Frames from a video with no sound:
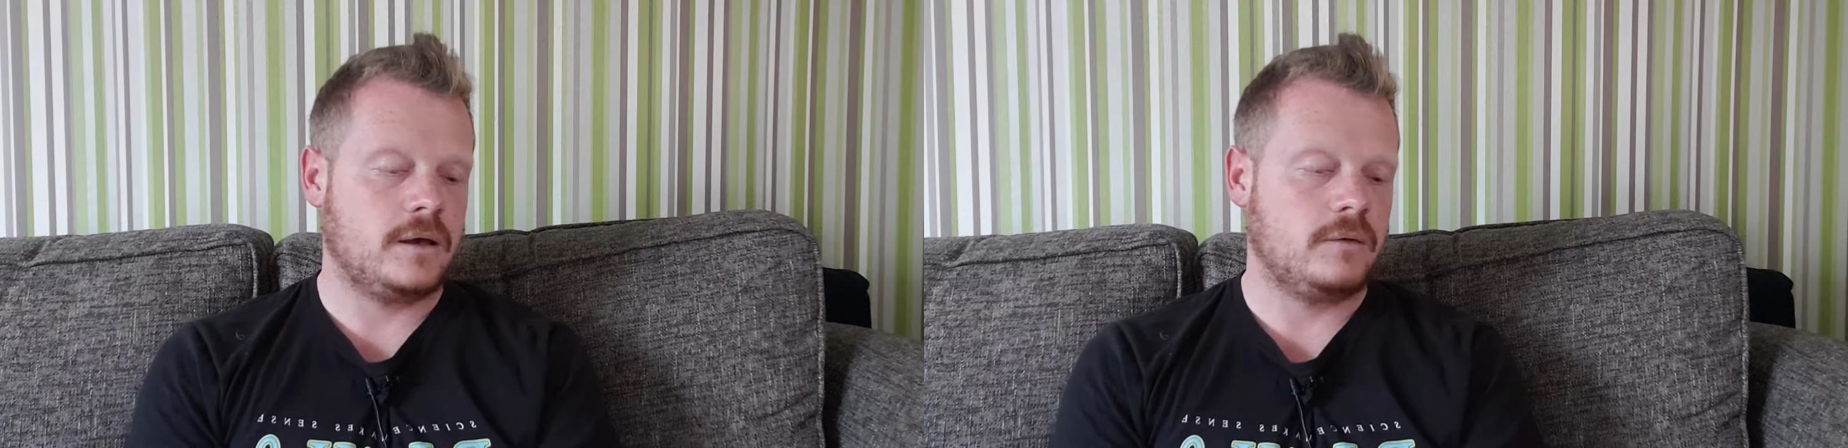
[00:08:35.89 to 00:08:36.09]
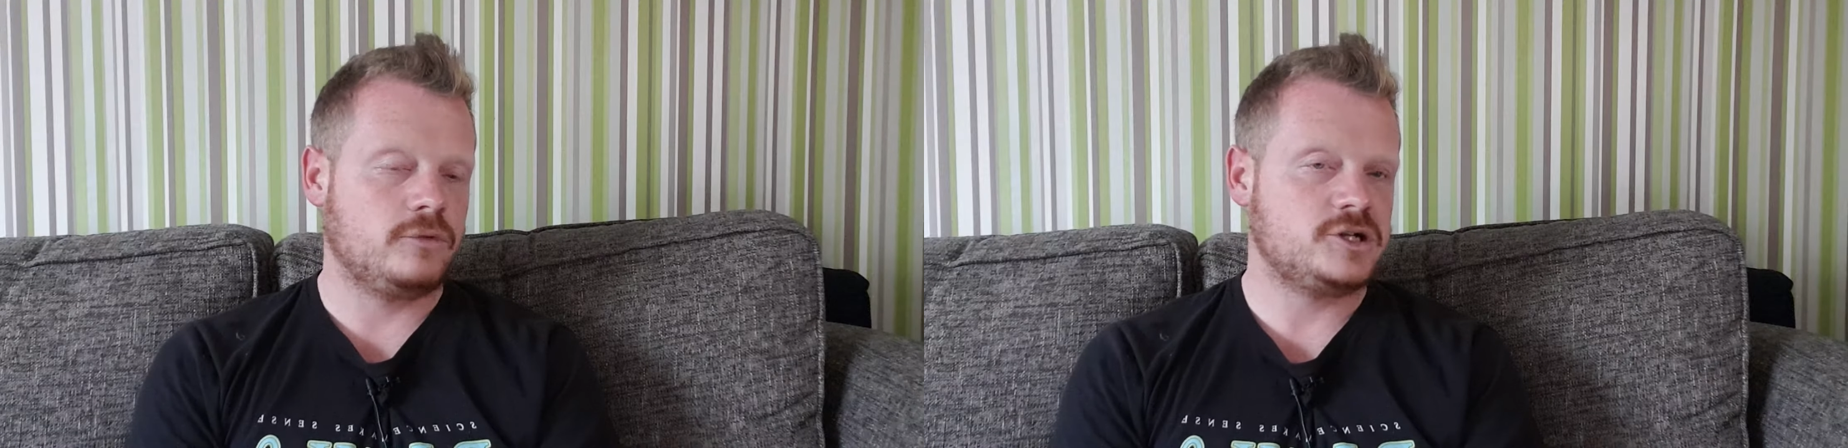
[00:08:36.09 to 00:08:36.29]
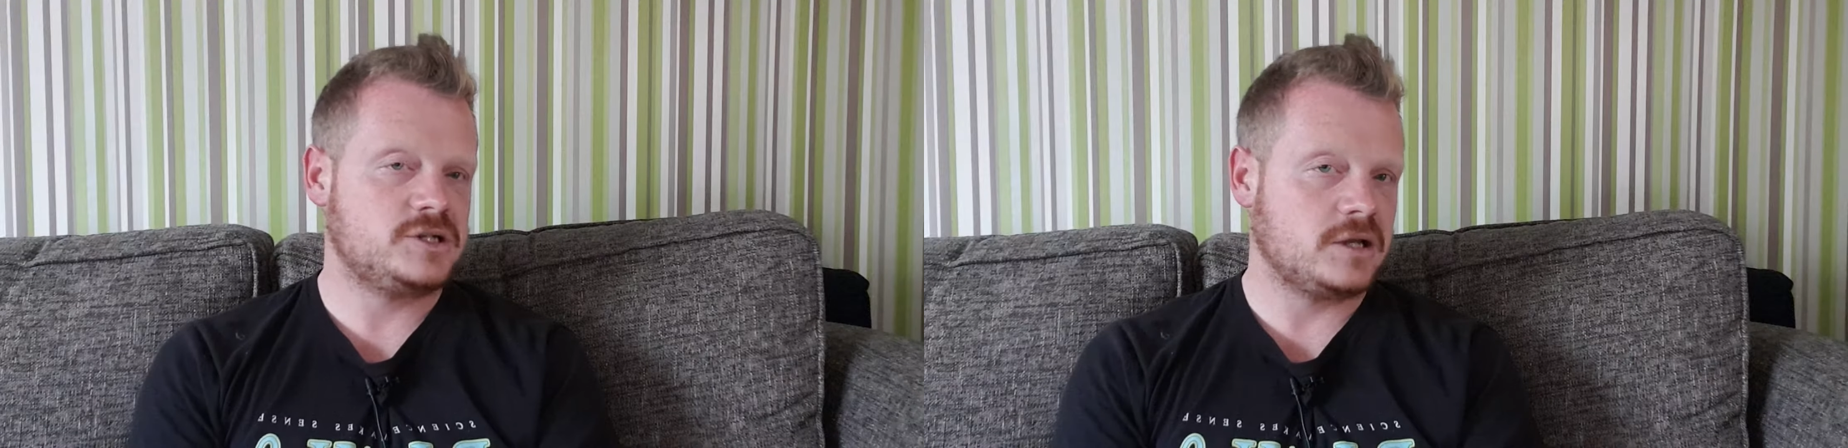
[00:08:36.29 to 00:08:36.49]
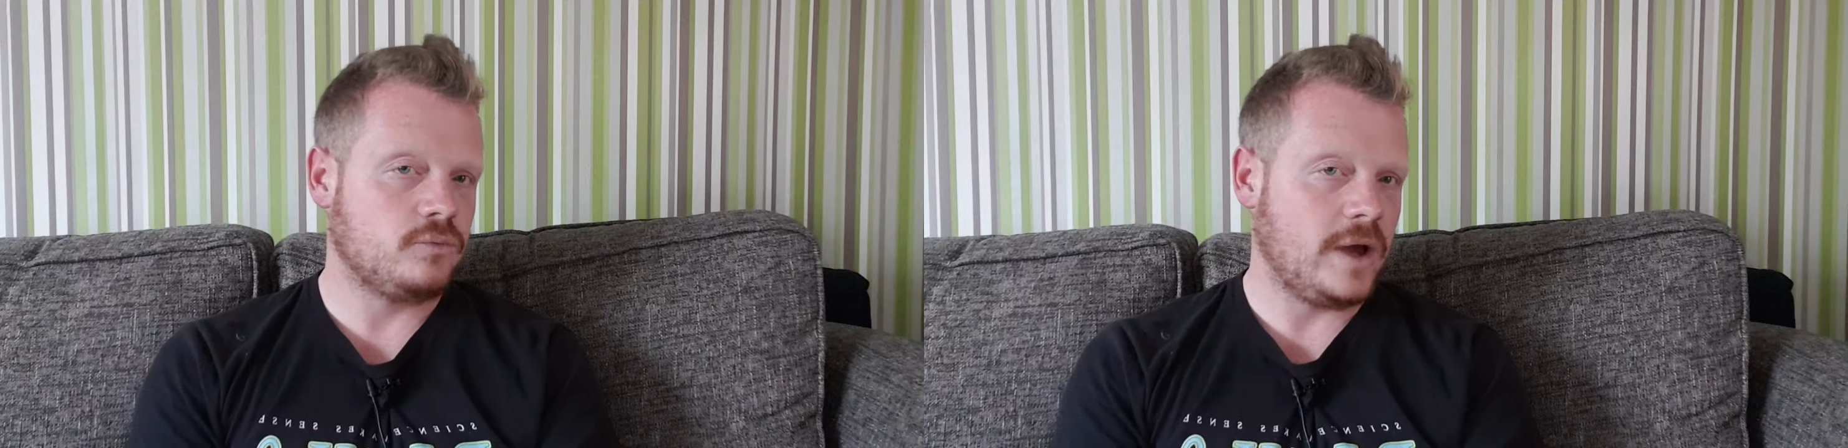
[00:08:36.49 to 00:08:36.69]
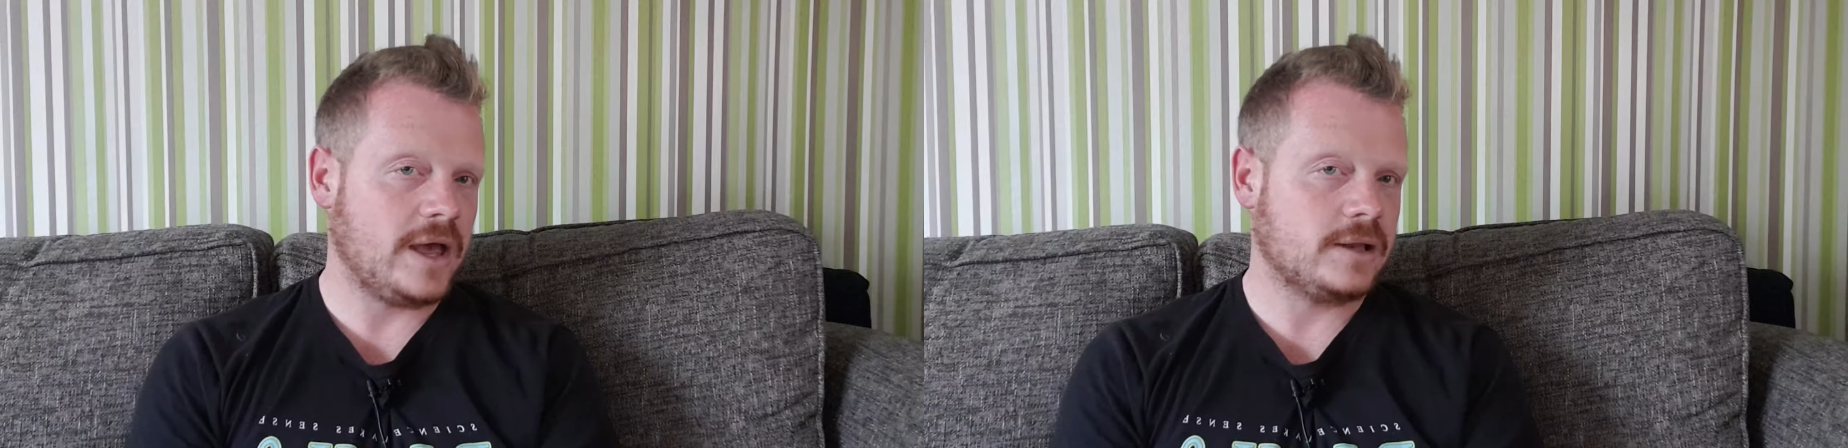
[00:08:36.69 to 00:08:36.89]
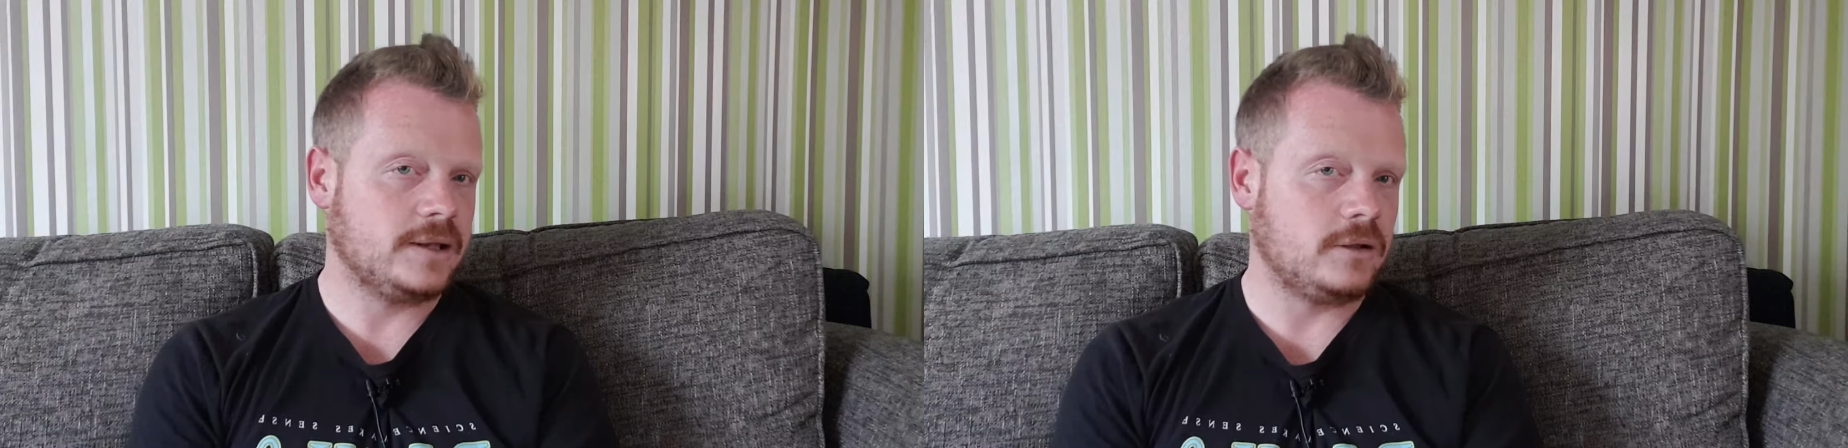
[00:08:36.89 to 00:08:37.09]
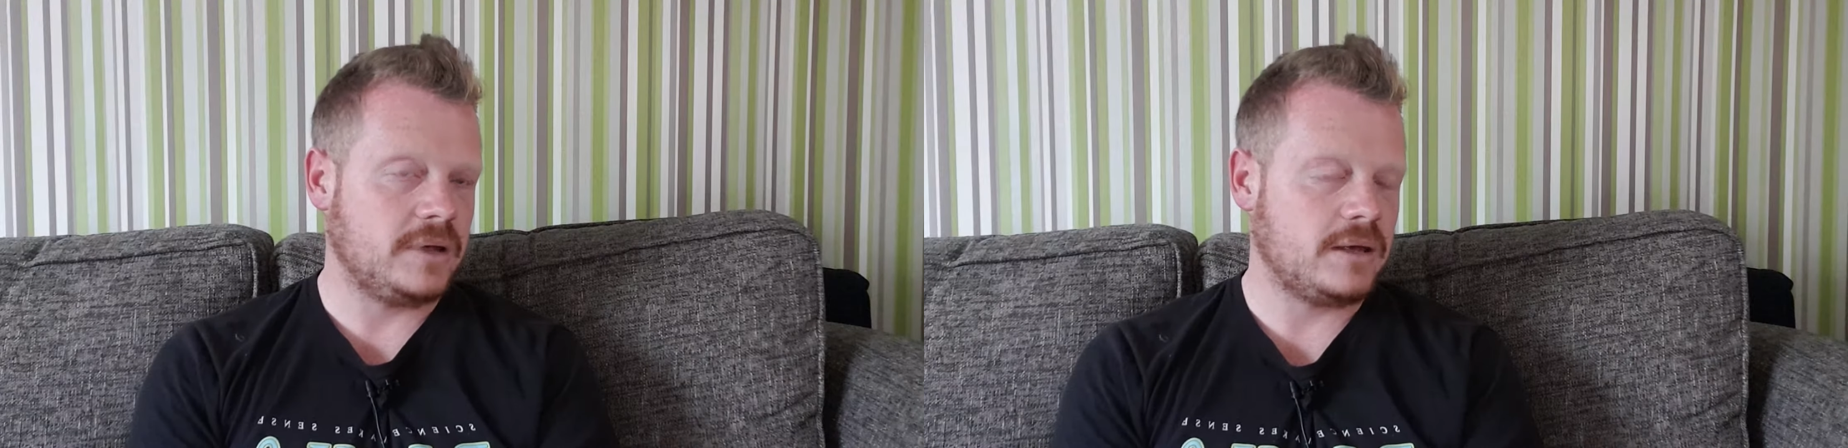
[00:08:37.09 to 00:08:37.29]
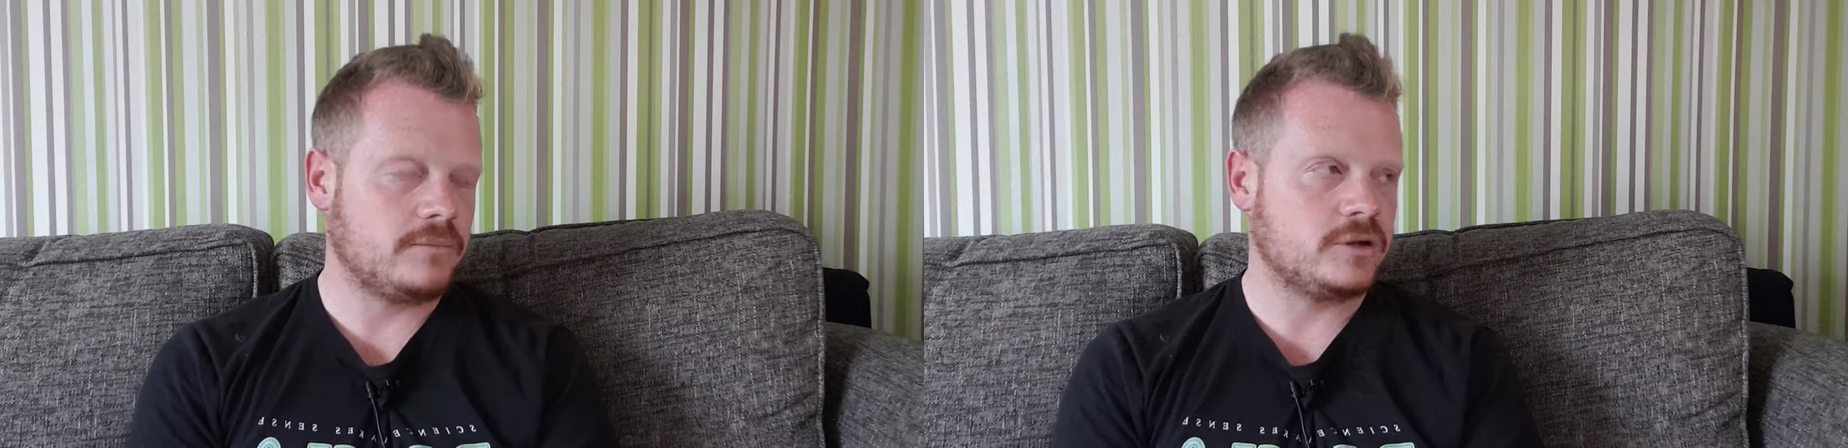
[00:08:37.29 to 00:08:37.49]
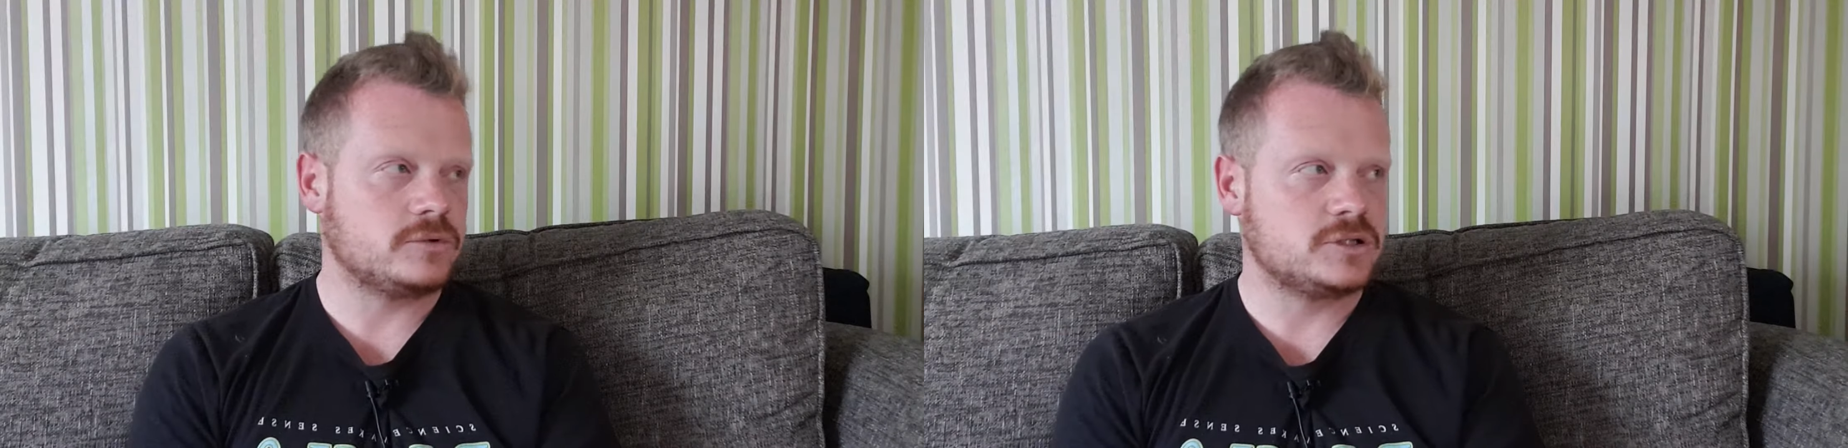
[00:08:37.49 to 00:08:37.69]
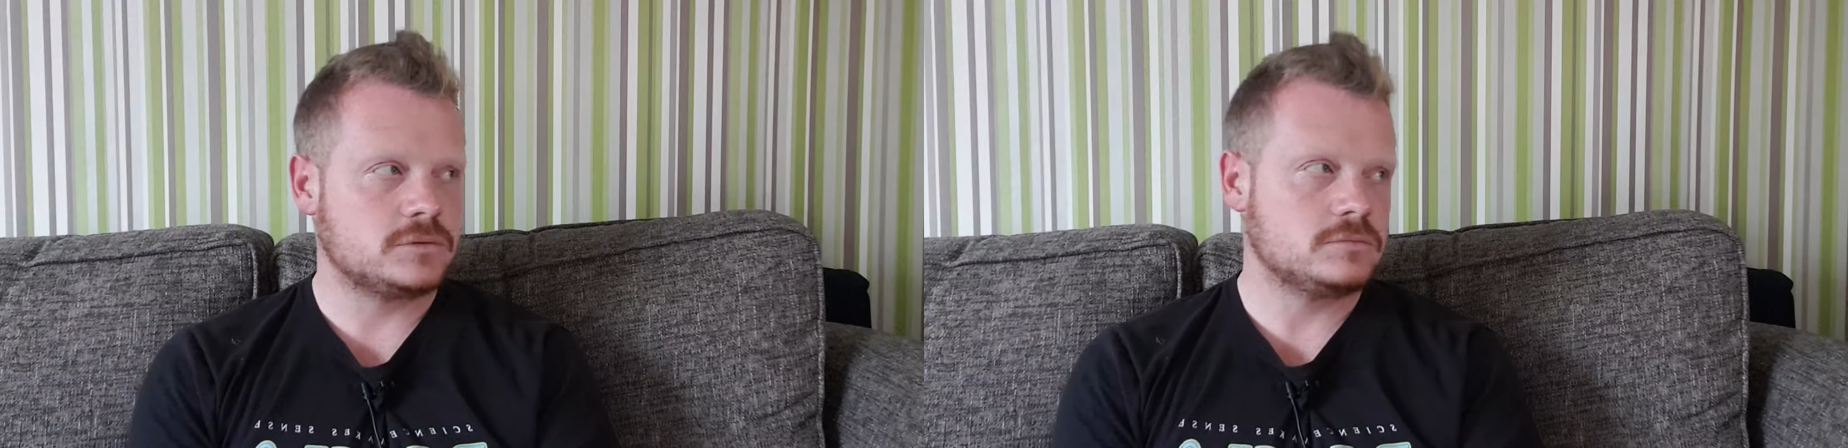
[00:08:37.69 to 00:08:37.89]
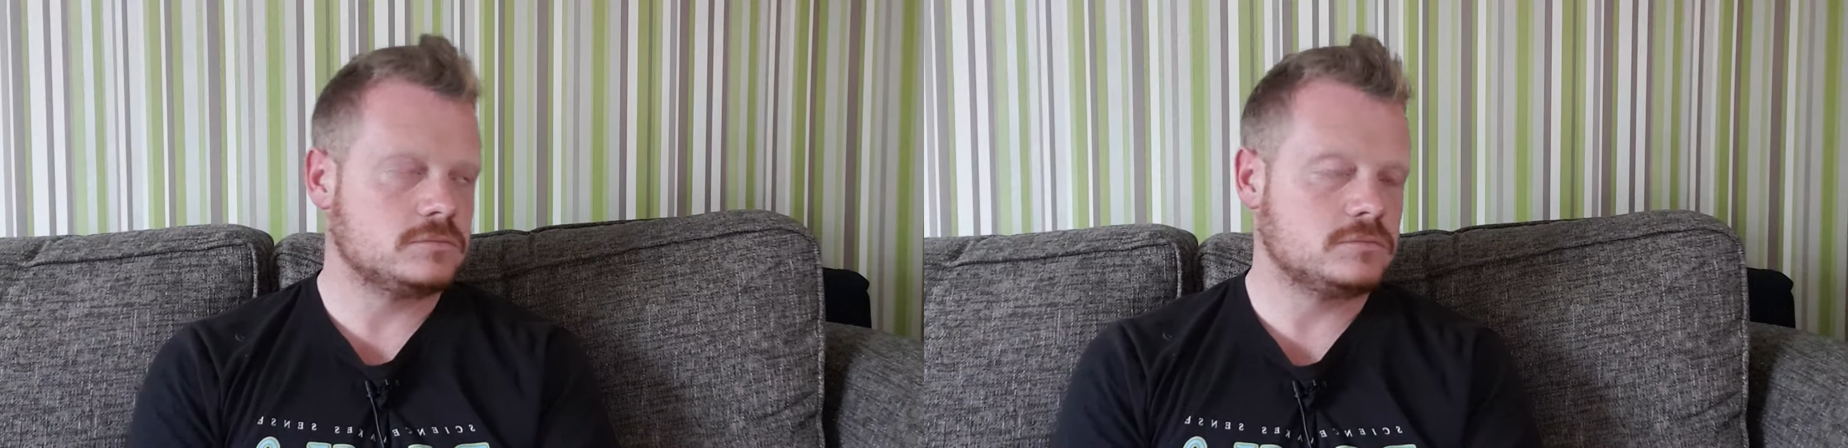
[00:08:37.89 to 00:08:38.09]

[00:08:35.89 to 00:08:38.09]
which did work a little bit, but it was